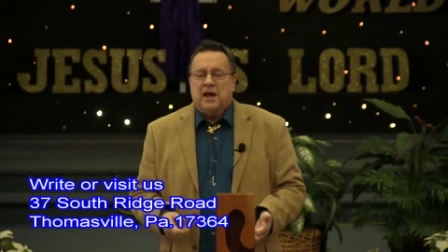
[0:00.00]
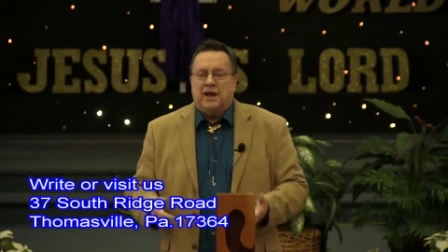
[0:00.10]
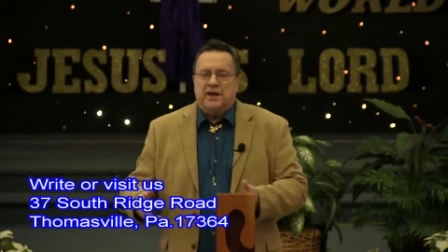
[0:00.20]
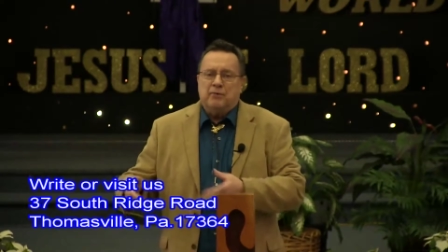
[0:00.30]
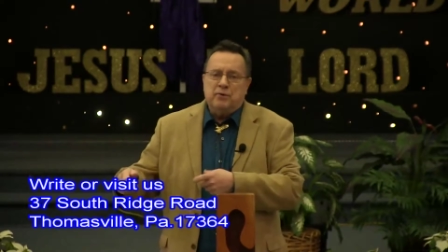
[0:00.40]

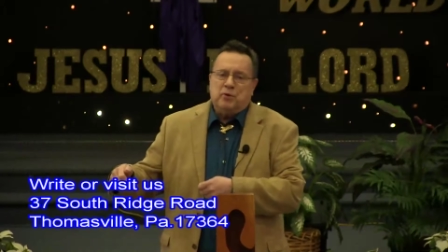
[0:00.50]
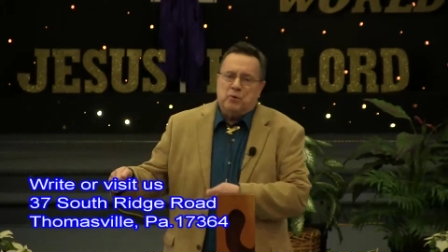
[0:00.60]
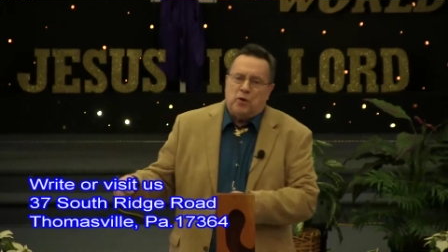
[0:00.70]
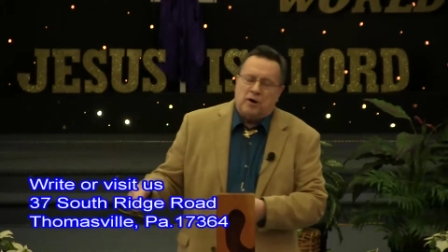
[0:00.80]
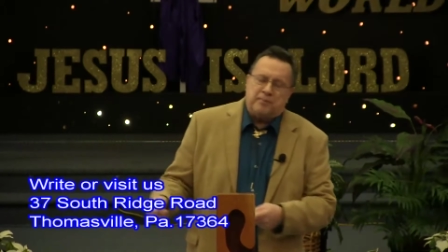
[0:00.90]
And then we
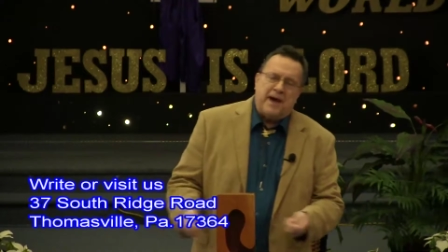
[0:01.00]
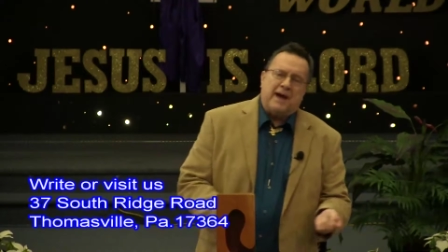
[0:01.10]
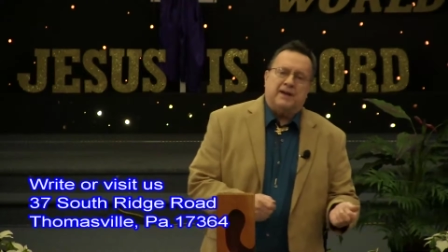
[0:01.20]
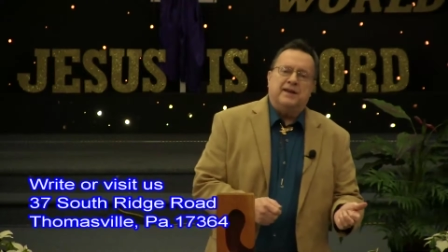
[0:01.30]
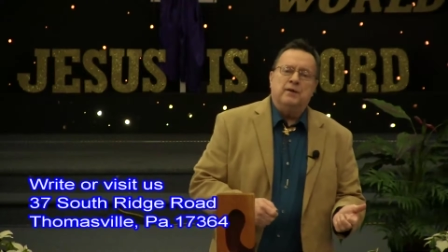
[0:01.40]
would walk
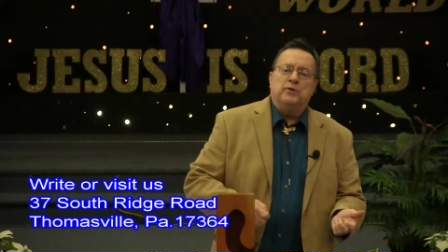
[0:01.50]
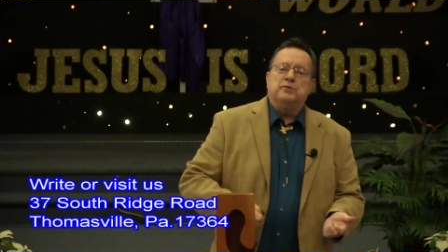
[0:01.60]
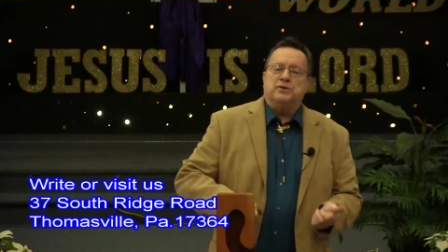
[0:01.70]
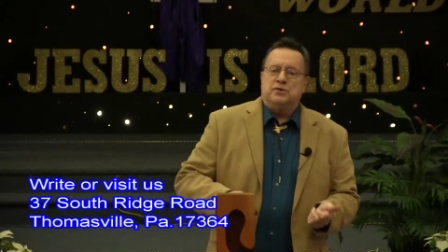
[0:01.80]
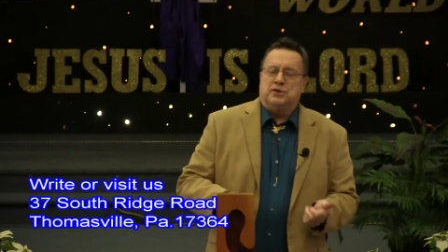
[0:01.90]
back and then we
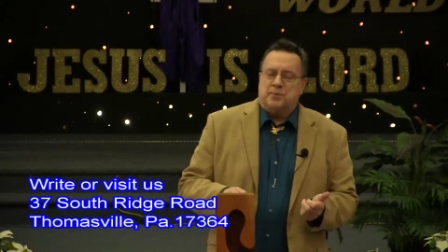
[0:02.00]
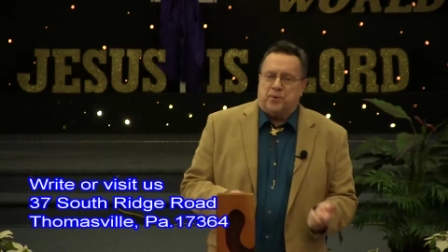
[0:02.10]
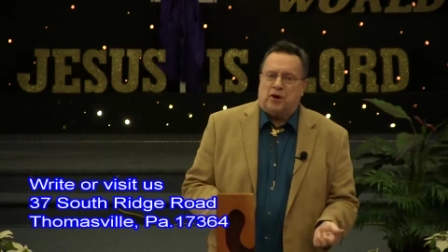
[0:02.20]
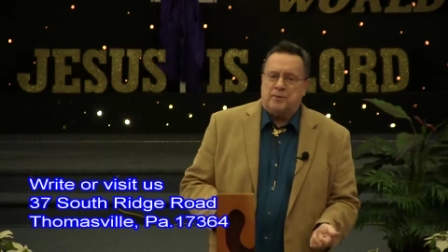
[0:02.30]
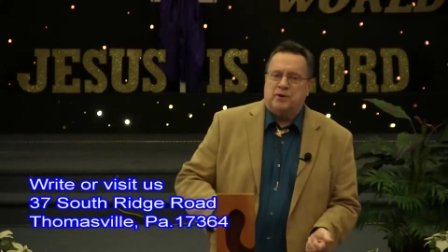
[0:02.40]
would do the
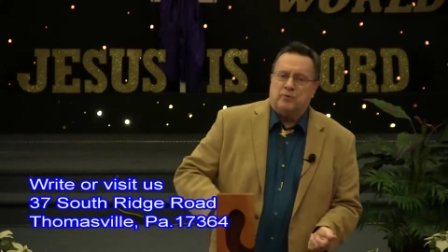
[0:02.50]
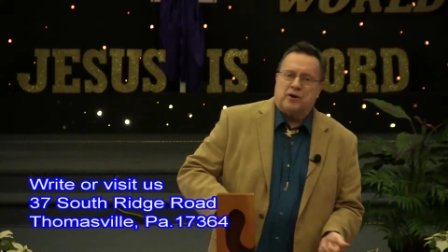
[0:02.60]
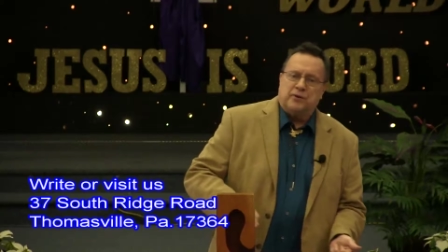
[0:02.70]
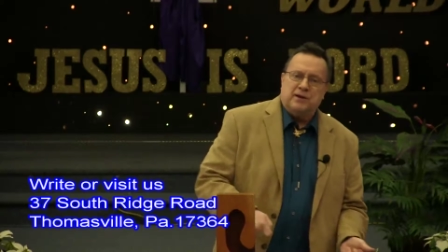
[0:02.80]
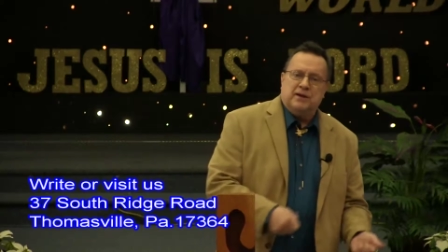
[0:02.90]
apartment
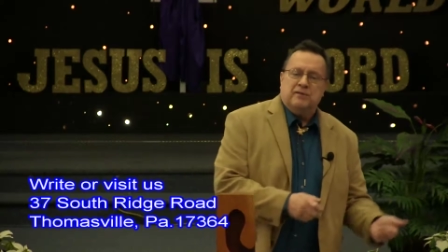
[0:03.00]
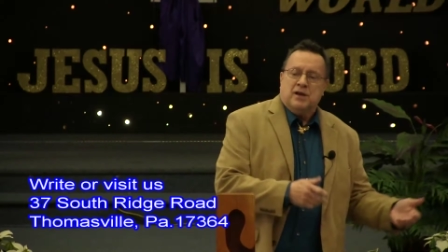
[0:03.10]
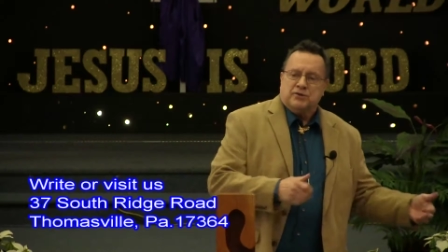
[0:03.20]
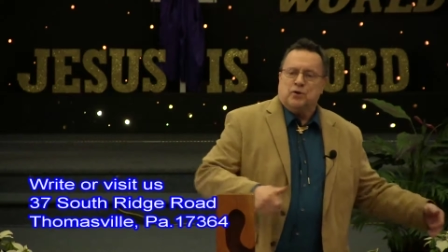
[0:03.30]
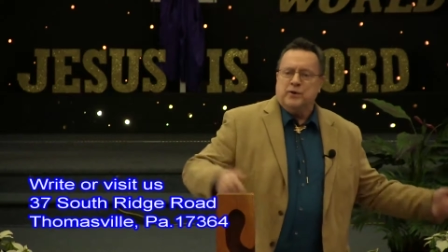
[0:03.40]
where we live
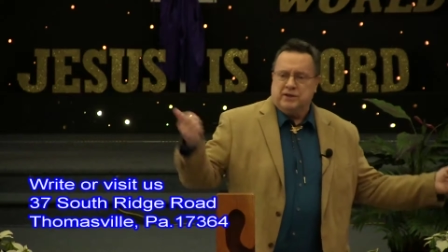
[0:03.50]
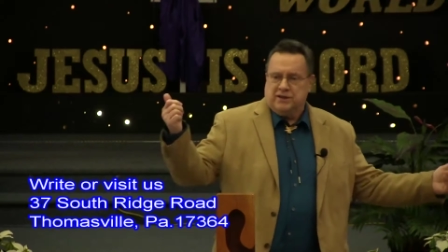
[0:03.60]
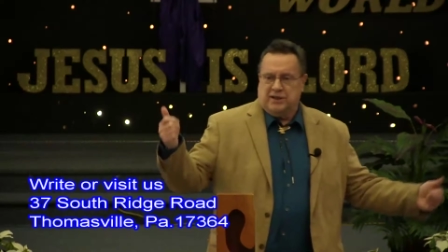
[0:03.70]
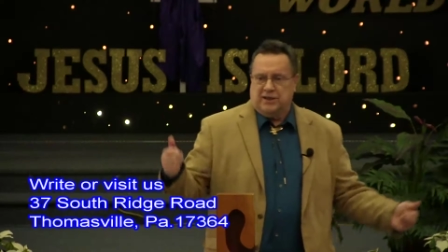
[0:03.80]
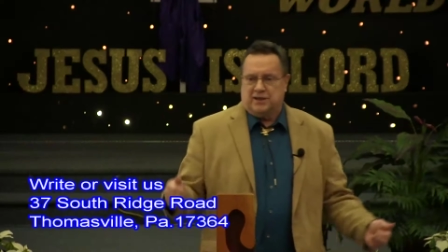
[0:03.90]
so we
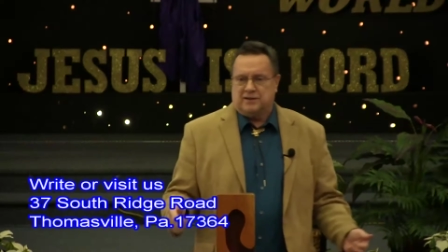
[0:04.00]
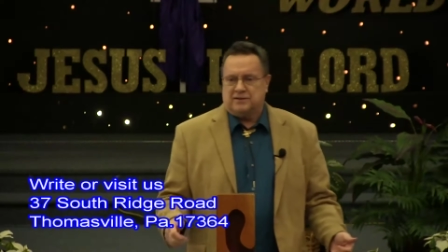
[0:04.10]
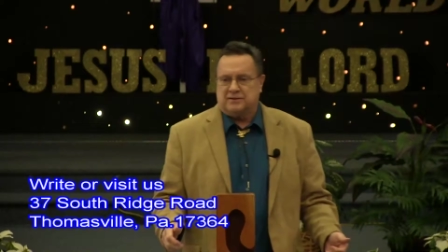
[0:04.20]
could get in.